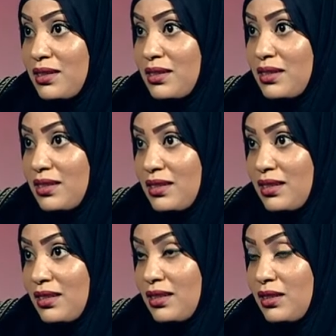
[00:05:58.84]
Sure.
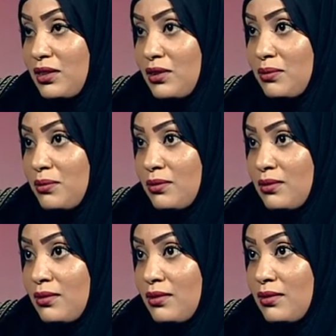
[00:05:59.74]
Thank you.
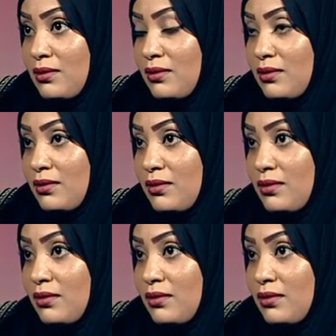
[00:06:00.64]
Now,